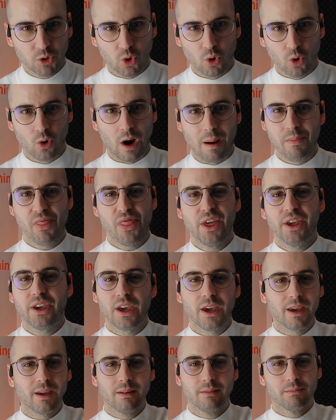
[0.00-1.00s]
So I'm
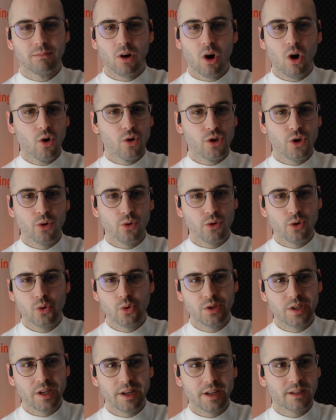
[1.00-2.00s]
thinking, oh, you
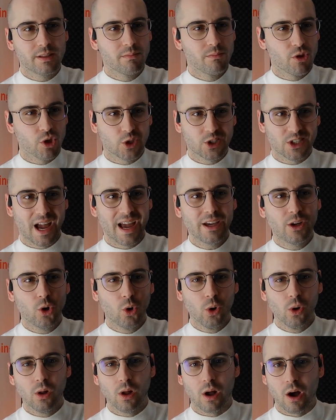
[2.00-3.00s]
did it, the
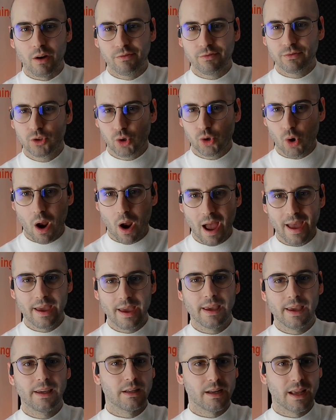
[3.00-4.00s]
cycle of
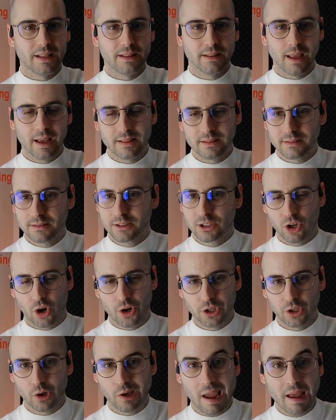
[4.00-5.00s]
trying and
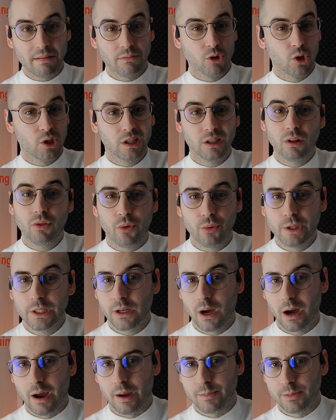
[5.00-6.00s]
starting again. You did it 3
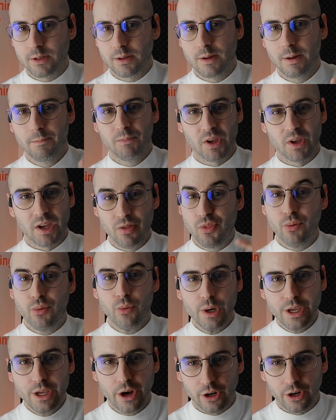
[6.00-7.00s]
times in
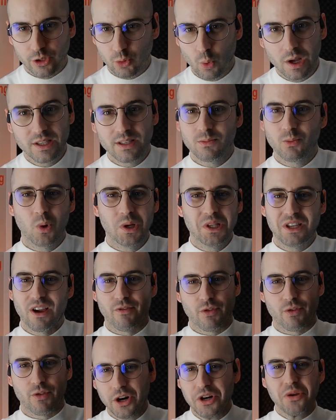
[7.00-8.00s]
3 years, once
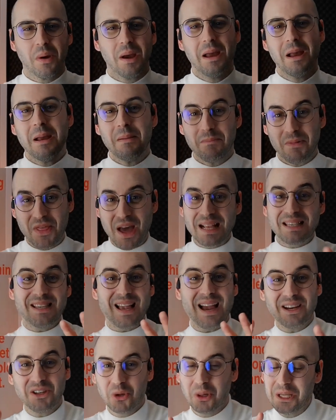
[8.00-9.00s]
every year. But that's
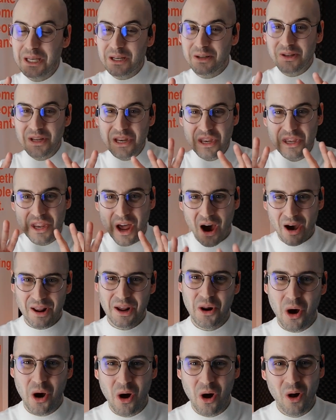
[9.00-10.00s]
actually not
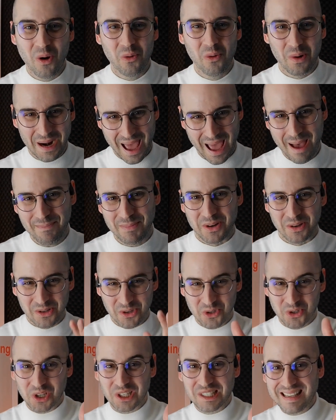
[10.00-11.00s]
at all what happened.
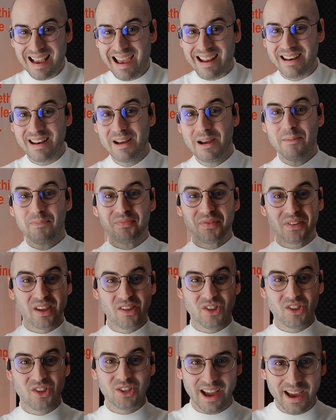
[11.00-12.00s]
And you just said
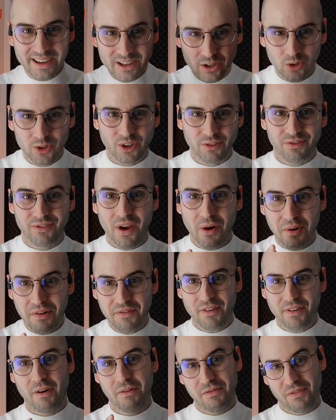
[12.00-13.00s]
the cycles are very,
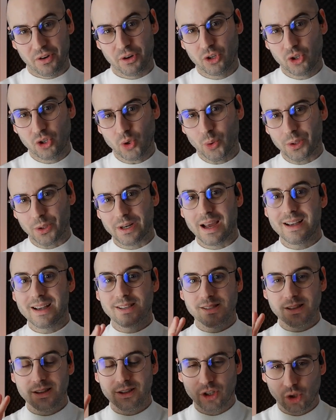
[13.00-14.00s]
very, very short
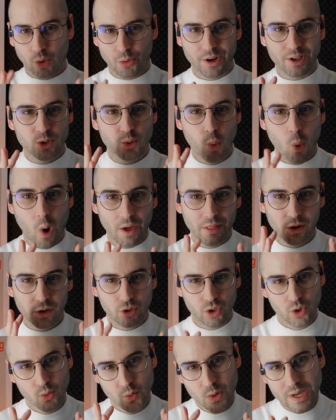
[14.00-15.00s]
as 1 or 2